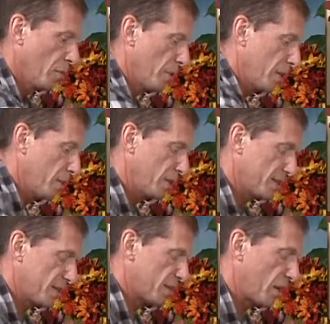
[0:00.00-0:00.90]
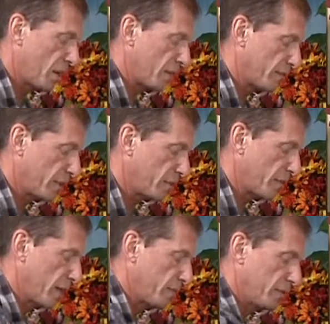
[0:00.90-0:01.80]
But anyway, this is all of our
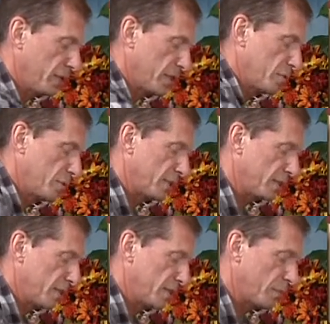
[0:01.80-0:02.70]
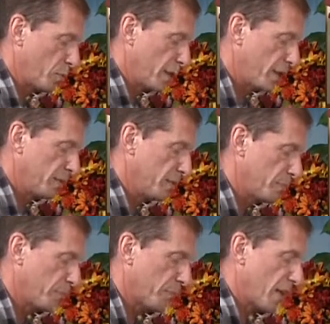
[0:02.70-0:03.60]
dry ingredients. We mix these up well.
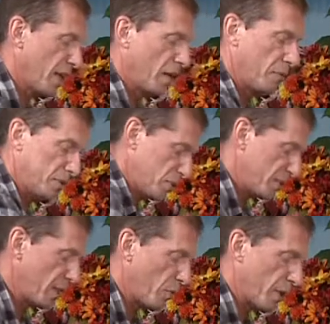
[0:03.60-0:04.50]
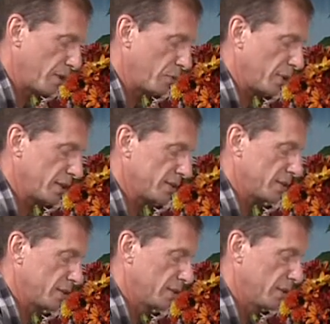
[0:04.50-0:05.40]
And I always use that wire whisk.
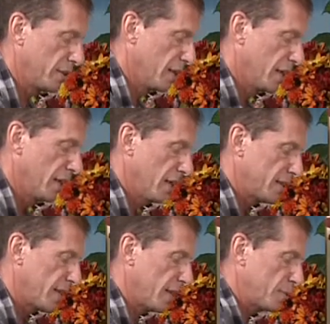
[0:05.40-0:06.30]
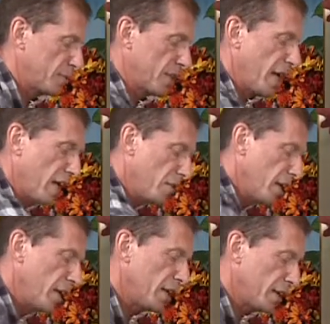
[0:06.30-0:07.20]
That helps to
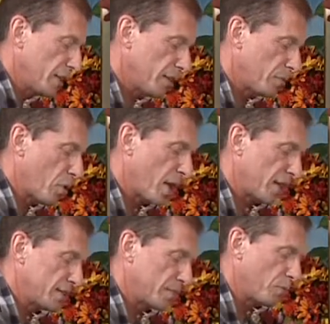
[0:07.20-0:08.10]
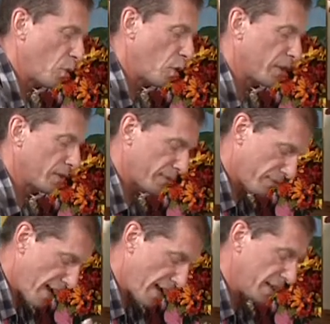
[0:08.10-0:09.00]
aerate and get the products more
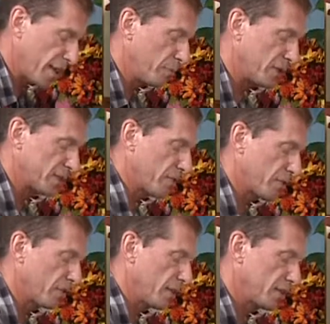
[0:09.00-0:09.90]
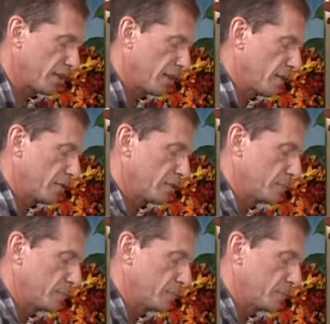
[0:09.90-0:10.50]
fine and mixed thoroughly together.